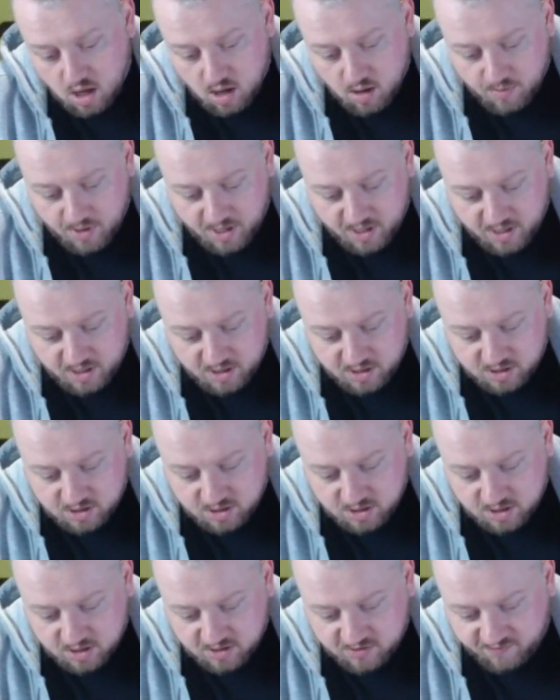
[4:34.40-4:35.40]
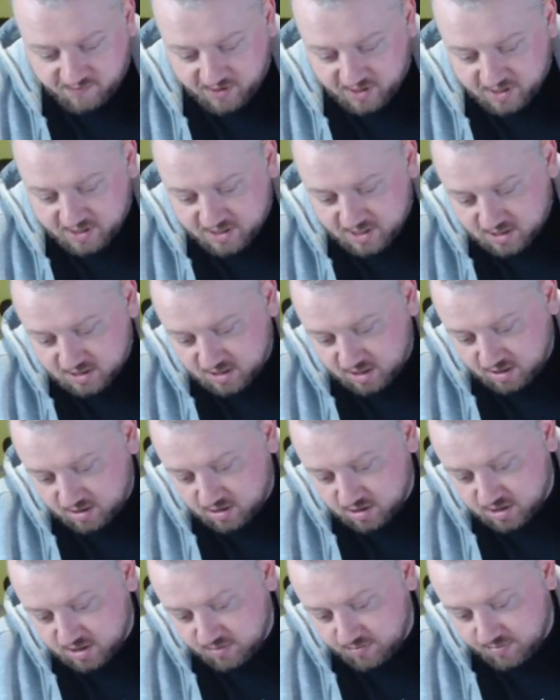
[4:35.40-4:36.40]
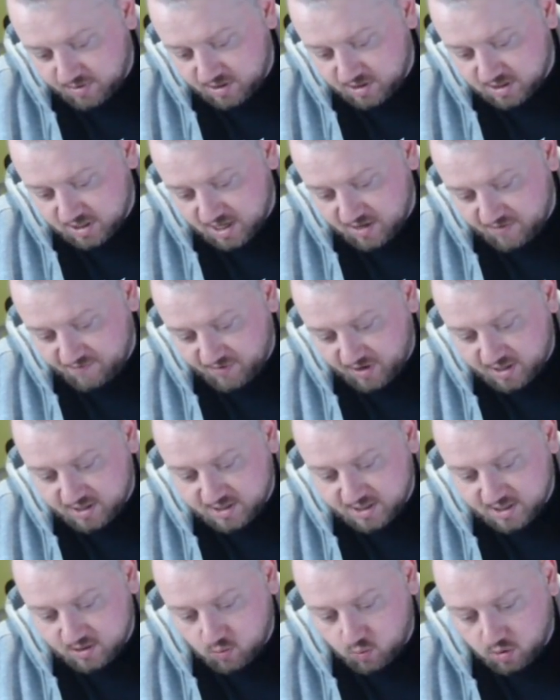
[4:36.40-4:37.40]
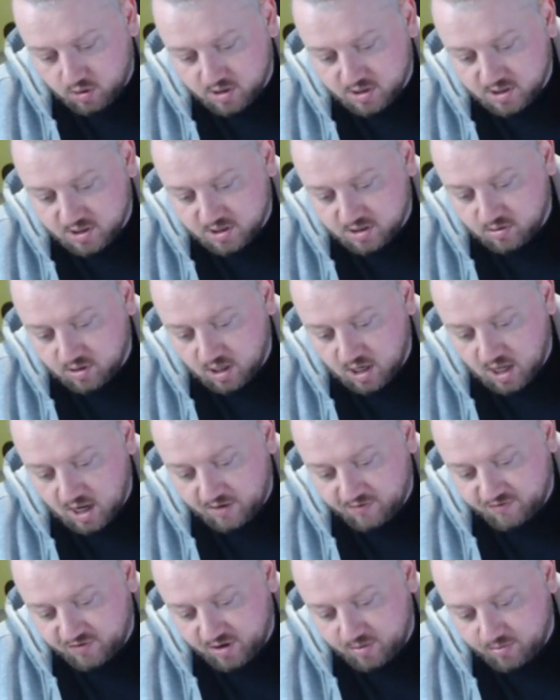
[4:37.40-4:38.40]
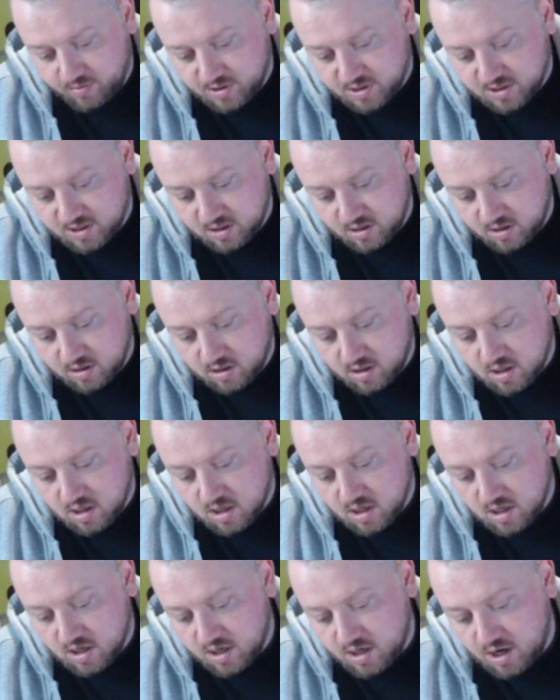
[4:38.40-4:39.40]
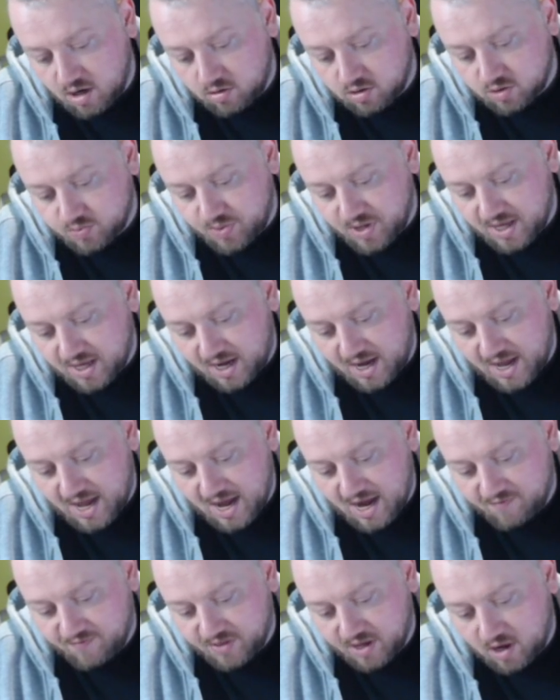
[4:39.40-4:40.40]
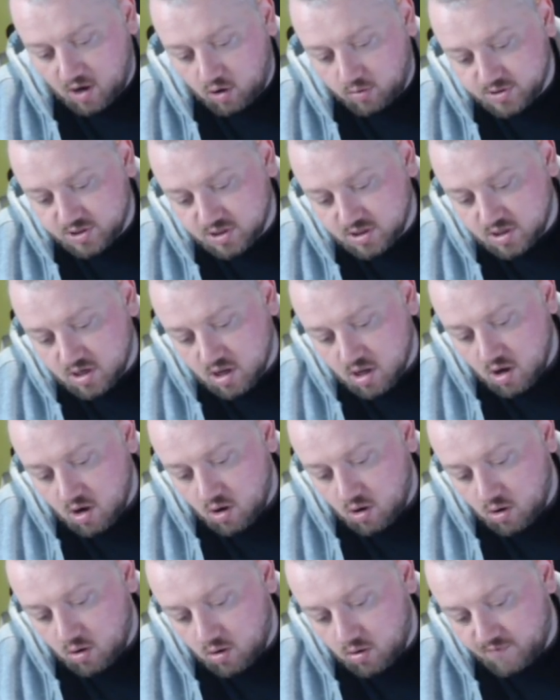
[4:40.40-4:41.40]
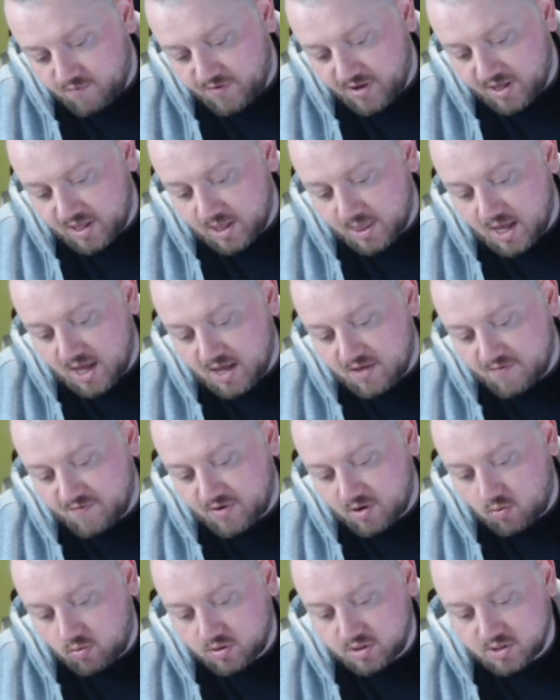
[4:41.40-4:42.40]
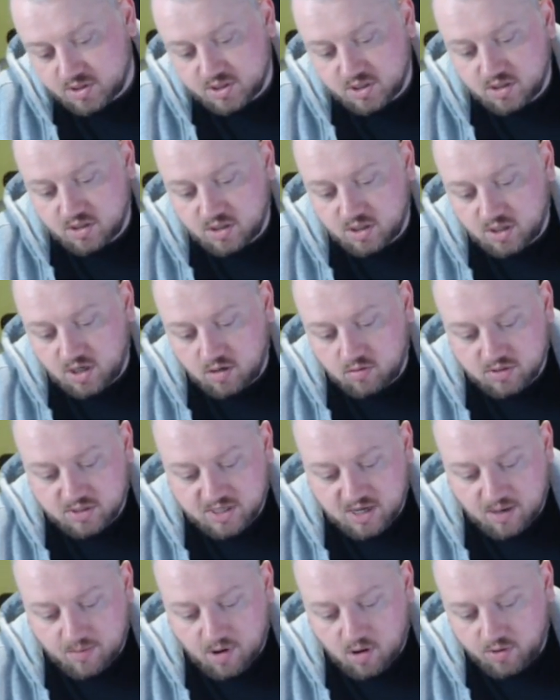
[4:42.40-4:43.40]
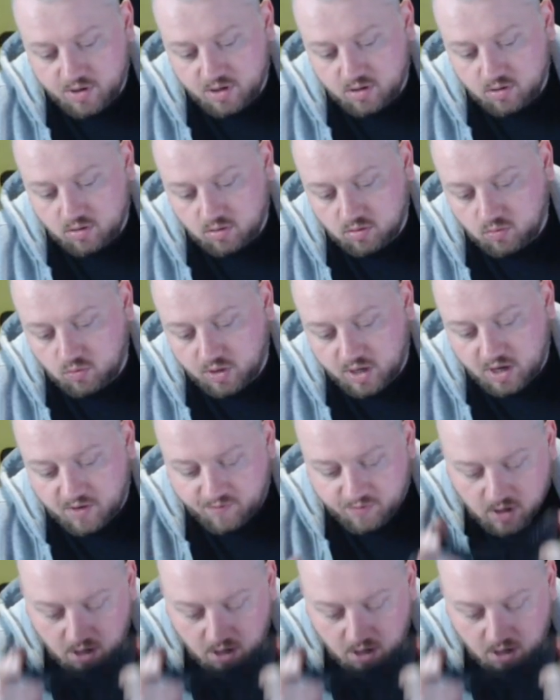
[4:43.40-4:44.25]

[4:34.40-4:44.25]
is fantastic, because it means that if I did want to do the live stream and still nose peak, I have that option. Or failing that, if I want to, you know, demo it or whatever,